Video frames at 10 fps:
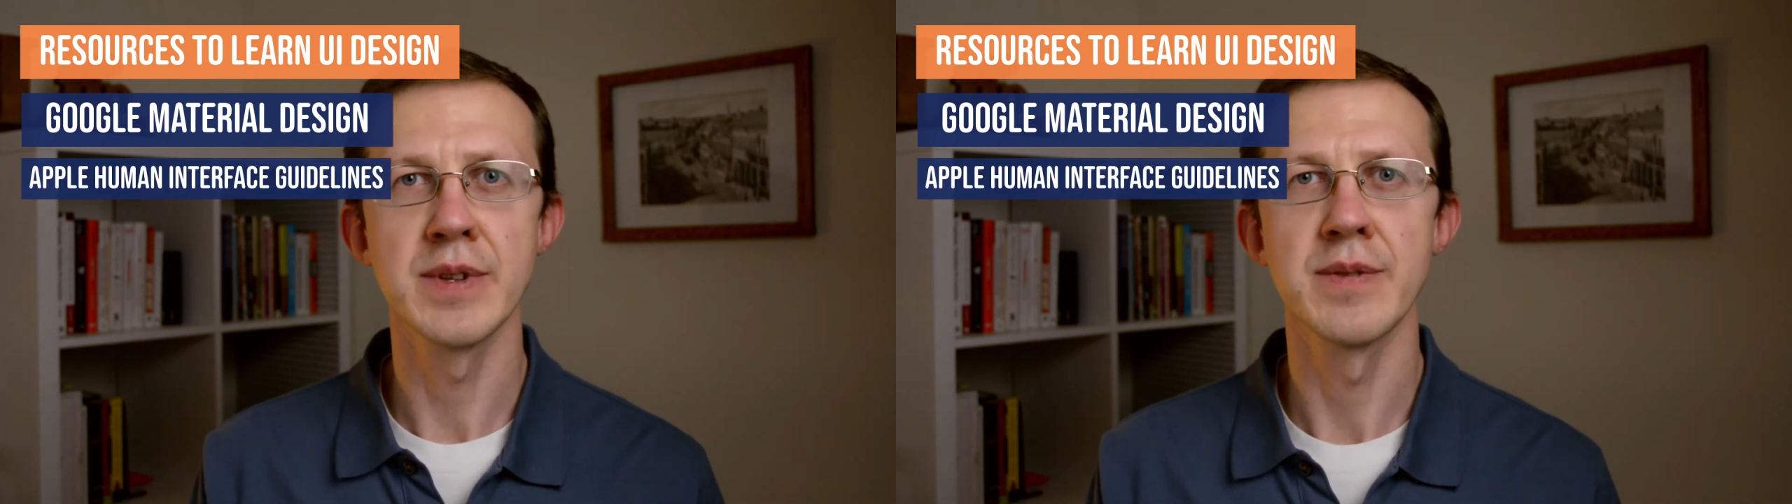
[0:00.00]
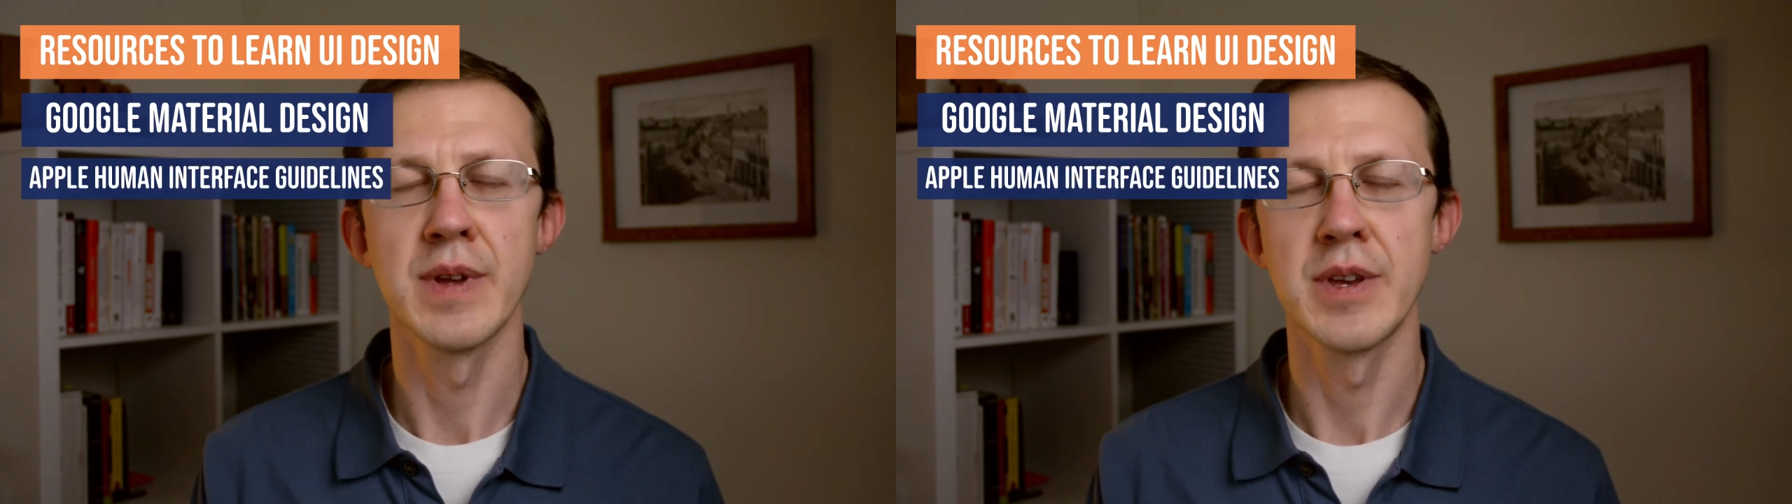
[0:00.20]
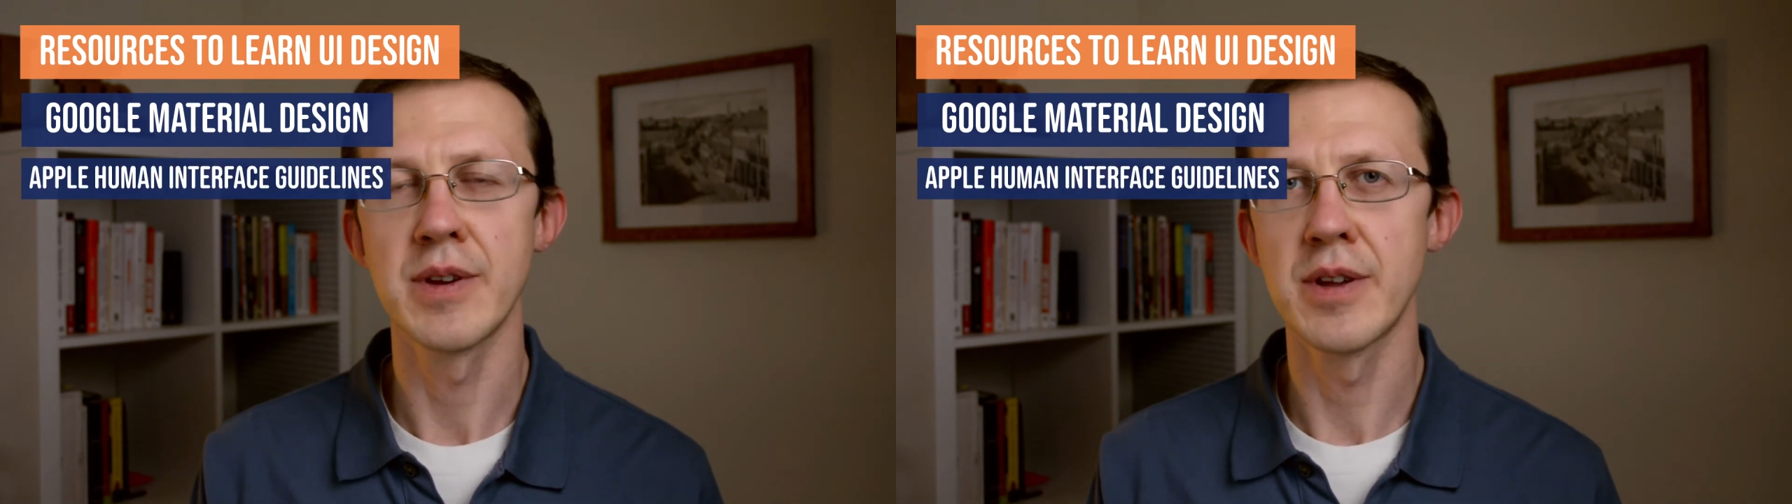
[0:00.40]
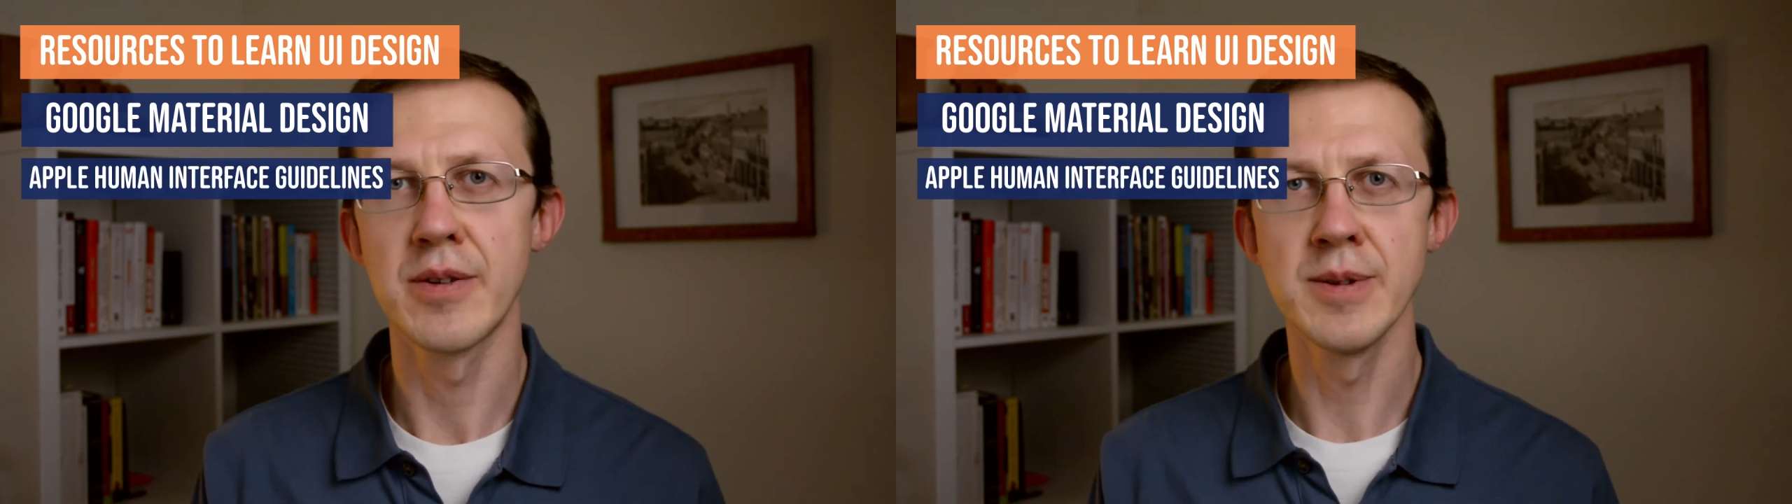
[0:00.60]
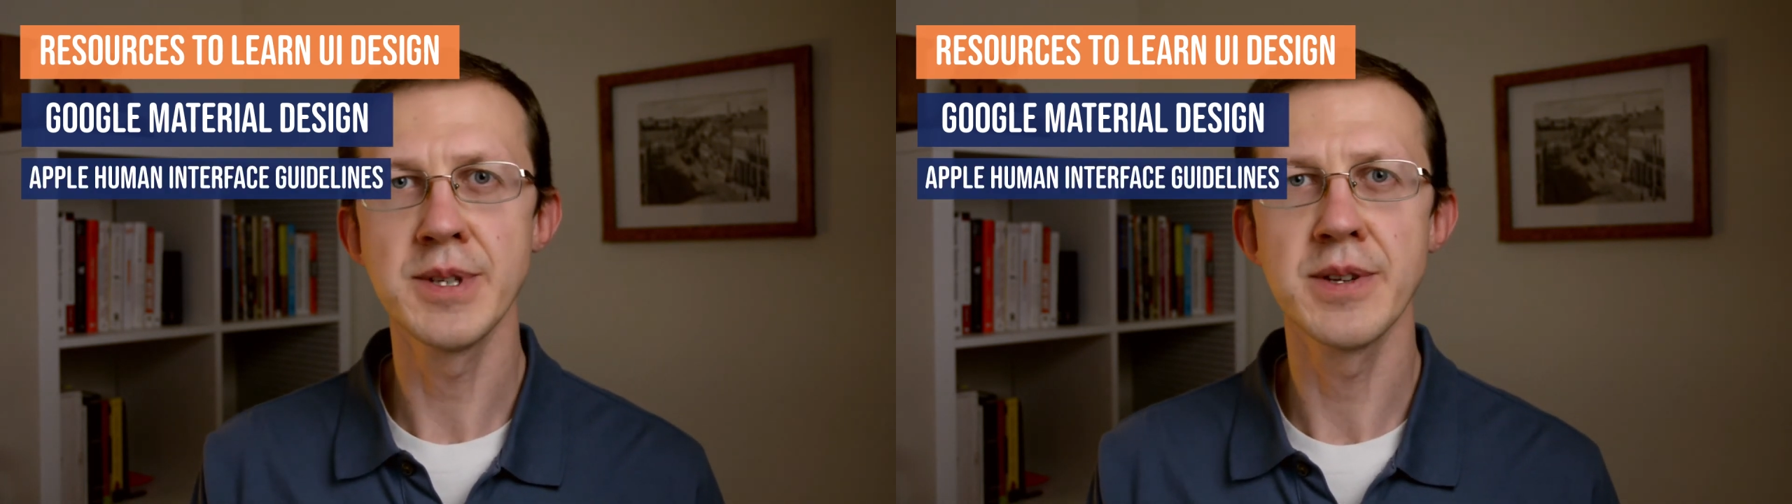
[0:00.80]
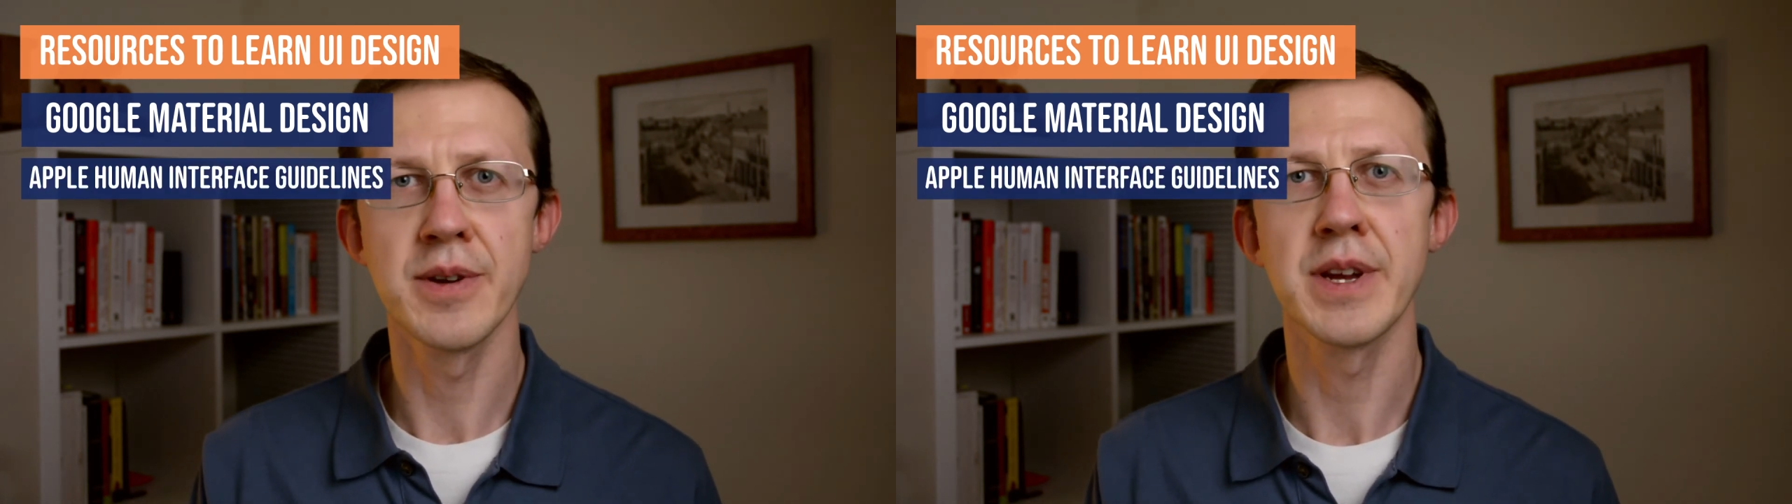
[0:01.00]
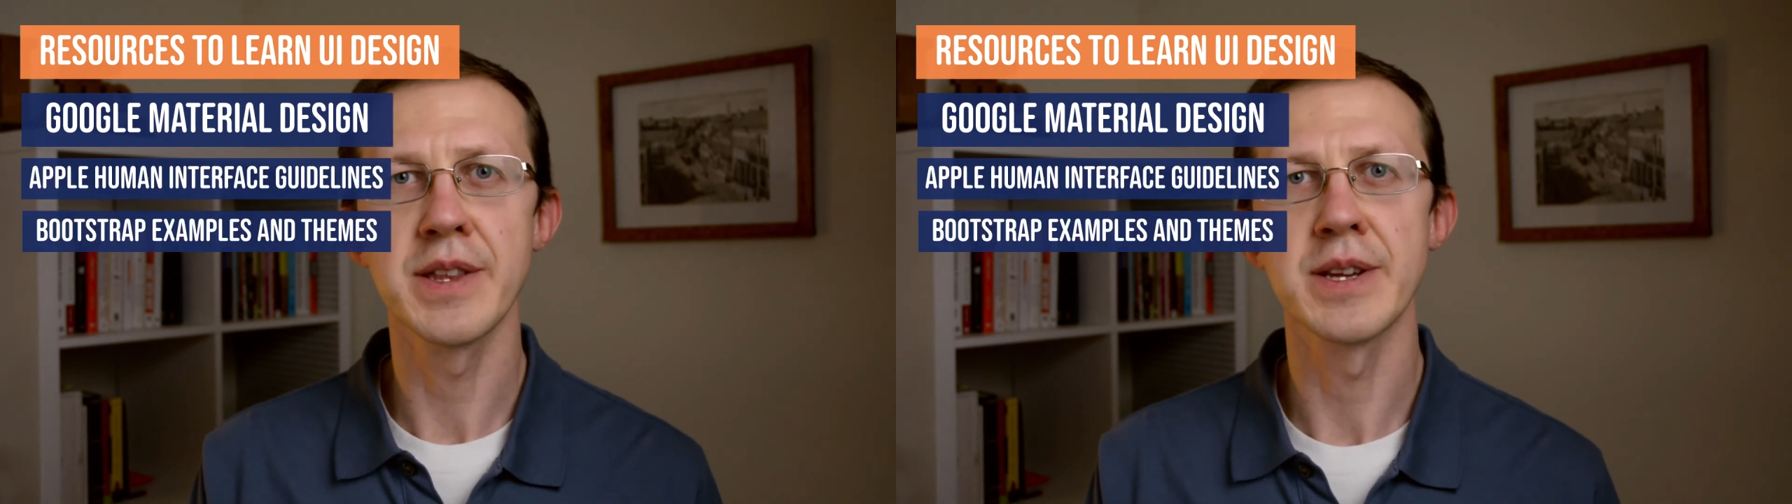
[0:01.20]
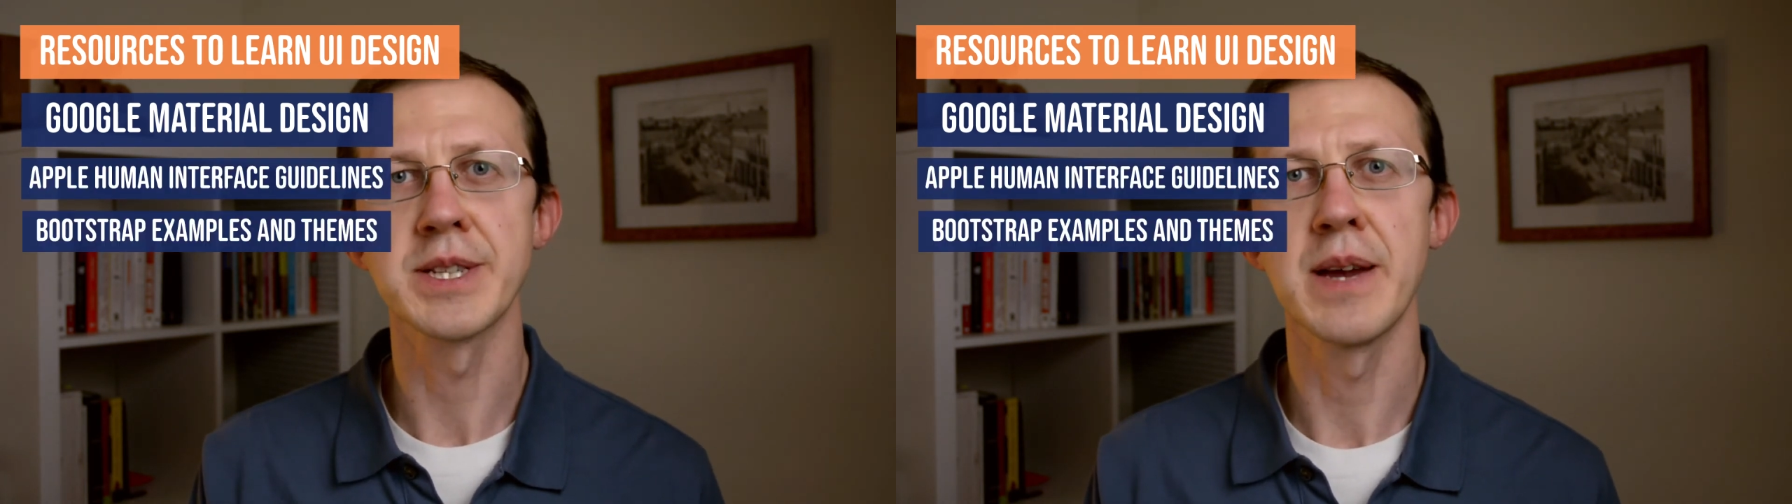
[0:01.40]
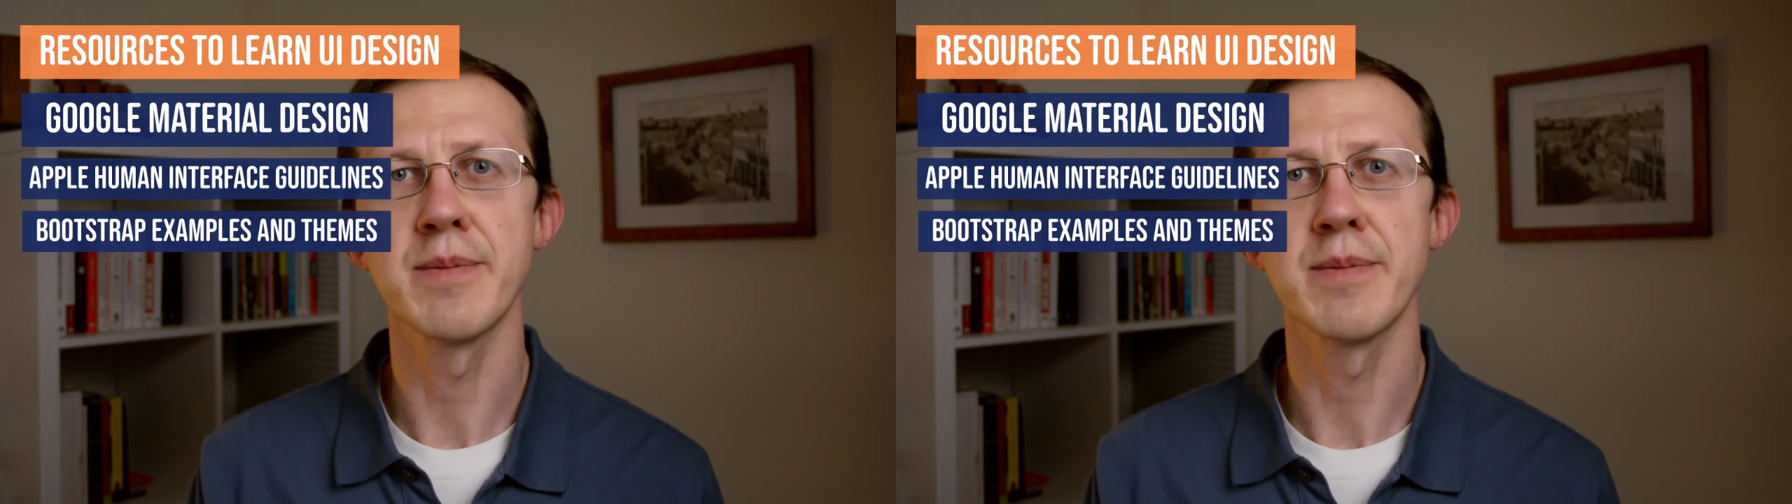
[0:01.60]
You can also look at examples